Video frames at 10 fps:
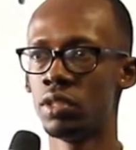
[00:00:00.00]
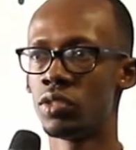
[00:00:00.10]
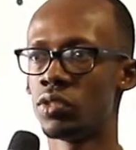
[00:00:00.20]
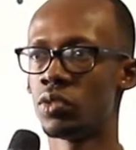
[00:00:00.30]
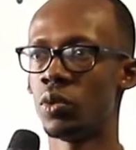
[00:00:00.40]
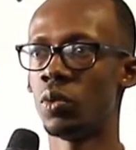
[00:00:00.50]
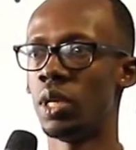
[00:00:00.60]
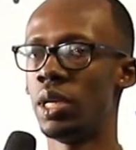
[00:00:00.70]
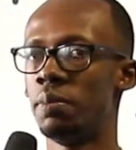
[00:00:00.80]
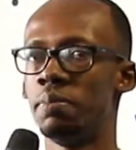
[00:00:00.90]
So
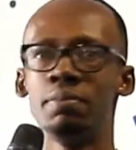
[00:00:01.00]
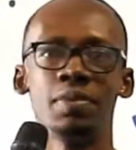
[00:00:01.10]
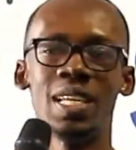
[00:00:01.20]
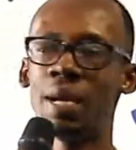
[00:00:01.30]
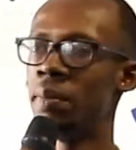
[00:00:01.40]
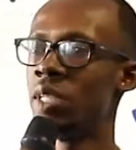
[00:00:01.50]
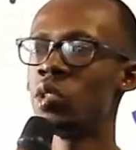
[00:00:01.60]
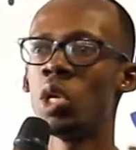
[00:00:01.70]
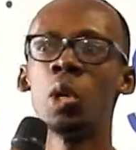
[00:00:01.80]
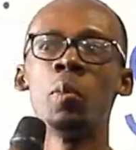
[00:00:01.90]
they are meant
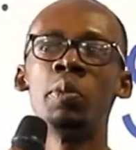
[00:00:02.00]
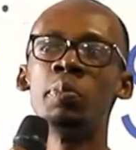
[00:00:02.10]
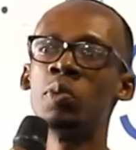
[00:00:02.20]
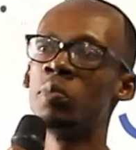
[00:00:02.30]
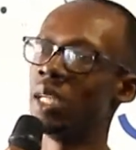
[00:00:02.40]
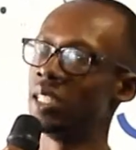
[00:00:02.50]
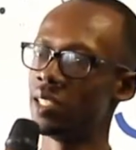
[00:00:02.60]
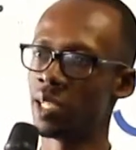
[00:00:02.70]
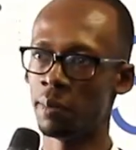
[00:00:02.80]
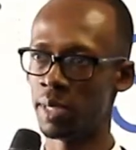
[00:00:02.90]
to help people
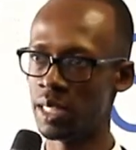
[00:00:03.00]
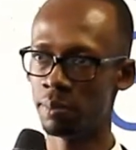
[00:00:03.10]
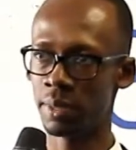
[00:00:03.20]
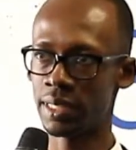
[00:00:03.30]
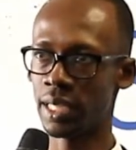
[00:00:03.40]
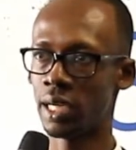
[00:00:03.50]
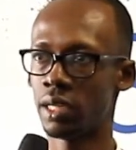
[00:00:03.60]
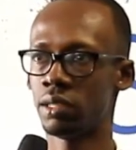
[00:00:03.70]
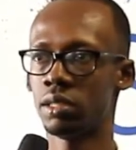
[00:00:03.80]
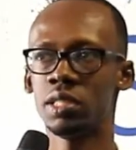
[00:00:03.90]
manage their money better,
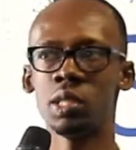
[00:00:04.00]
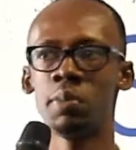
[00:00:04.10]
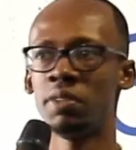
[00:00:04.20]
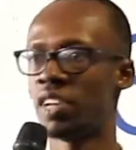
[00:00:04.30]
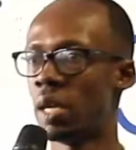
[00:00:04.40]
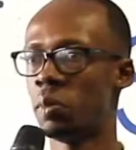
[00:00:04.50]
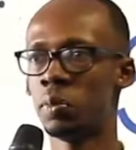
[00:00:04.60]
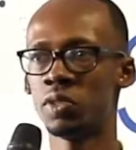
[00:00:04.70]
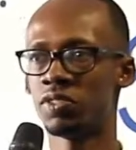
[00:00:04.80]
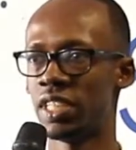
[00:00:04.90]
simplify
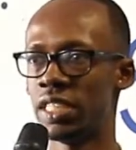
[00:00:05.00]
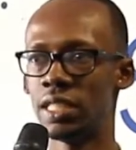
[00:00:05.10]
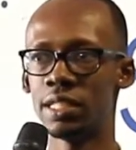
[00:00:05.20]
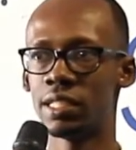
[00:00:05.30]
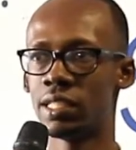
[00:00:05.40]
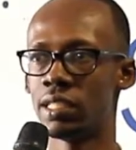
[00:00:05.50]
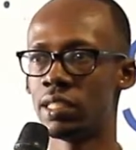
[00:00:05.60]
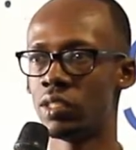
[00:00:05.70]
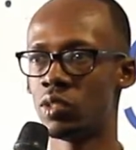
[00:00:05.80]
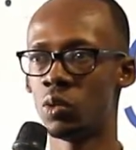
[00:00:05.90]
people's finances.
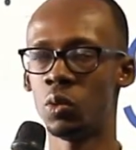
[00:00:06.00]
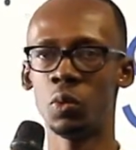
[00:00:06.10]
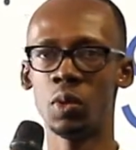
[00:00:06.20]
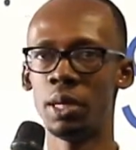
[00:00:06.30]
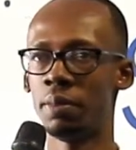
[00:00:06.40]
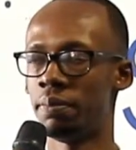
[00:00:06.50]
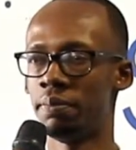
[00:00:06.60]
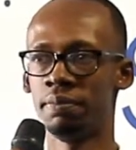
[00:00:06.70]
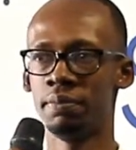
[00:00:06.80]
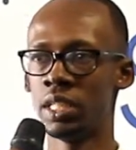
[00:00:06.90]
So
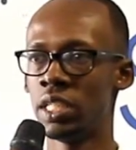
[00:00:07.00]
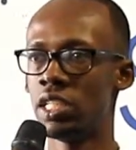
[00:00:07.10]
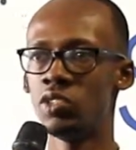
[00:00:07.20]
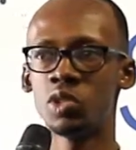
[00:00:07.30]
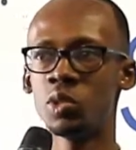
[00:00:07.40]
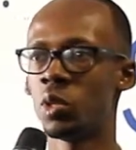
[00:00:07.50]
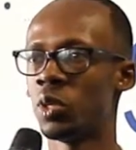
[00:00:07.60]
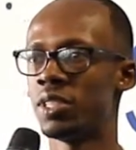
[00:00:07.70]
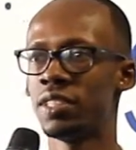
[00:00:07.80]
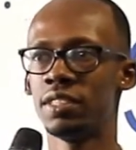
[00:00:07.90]
in
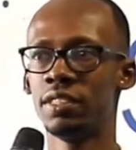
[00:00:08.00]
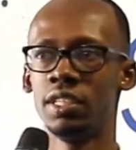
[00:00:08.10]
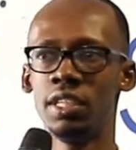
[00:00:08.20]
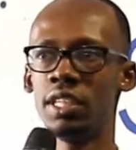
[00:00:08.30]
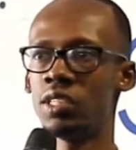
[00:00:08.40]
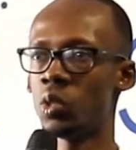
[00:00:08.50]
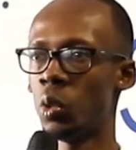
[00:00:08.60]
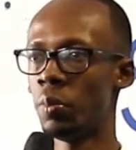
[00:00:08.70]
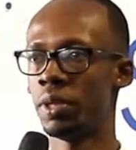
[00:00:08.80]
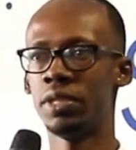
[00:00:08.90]
short, it's
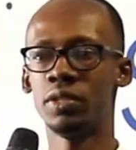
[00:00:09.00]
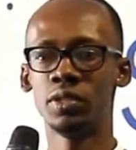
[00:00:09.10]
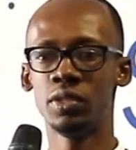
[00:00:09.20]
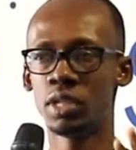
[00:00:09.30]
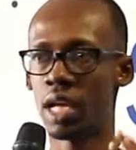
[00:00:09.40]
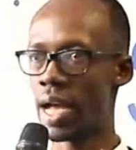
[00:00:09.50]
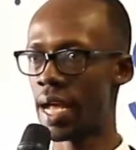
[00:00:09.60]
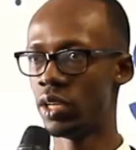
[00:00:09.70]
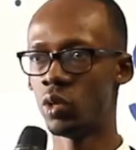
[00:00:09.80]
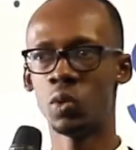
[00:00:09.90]
open
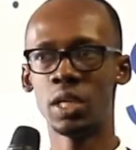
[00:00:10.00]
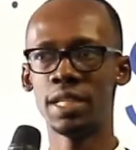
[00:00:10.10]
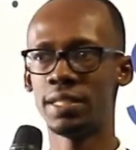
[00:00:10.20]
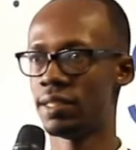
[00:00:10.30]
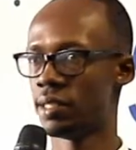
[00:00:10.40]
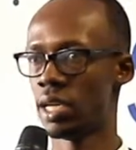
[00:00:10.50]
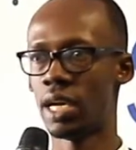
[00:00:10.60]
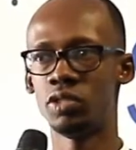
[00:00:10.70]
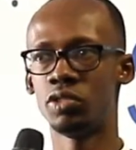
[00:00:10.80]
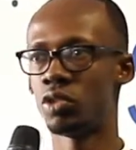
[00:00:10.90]
iOS,
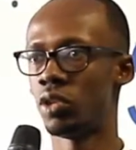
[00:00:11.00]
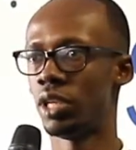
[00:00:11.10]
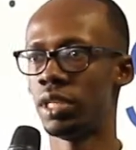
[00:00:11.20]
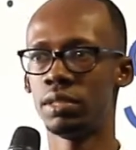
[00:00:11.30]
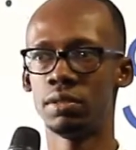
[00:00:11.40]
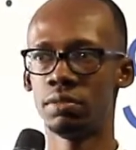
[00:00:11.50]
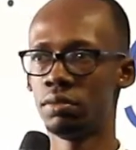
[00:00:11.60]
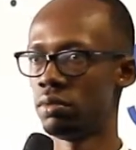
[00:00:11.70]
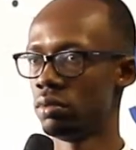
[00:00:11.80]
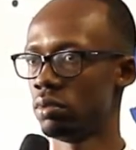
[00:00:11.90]
Android,
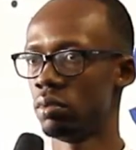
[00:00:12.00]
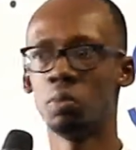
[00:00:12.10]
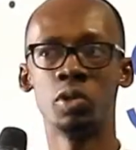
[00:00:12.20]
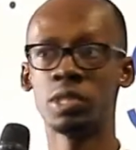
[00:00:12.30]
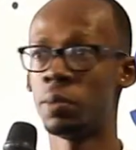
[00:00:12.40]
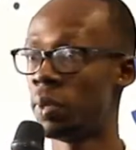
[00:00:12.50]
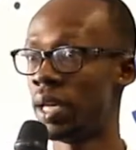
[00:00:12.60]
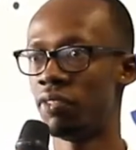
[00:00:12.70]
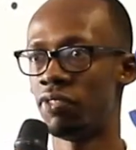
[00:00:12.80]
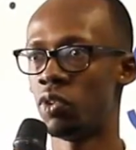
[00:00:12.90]

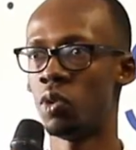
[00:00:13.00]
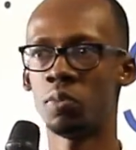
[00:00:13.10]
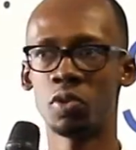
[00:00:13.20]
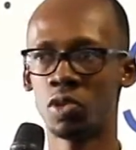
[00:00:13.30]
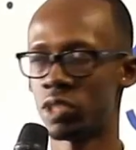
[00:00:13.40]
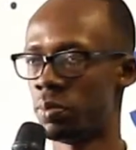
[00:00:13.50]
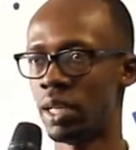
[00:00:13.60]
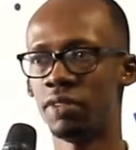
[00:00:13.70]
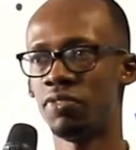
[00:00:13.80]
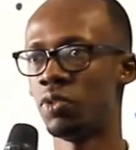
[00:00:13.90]
multi-platform,
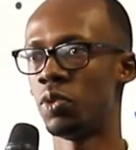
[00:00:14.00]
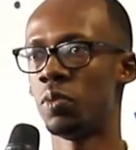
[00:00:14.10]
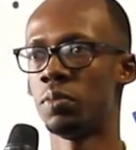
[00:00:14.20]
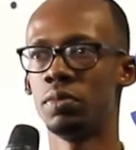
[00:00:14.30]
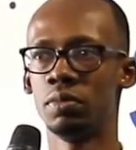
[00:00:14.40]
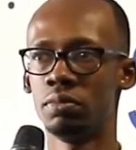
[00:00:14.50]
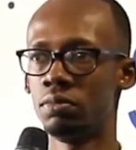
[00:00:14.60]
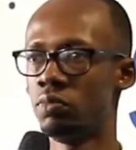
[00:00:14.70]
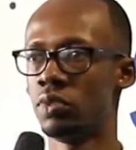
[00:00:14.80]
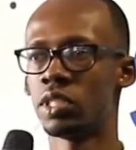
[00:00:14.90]
cross-platform.
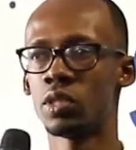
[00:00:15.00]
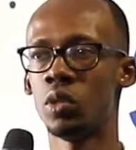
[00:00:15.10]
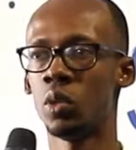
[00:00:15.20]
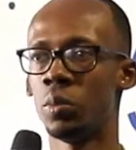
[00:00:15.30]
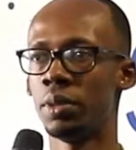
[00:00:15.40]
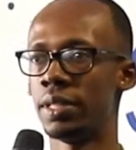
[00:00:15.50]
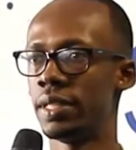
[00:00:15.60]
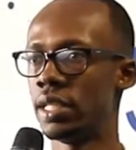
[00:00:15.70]
It's still working.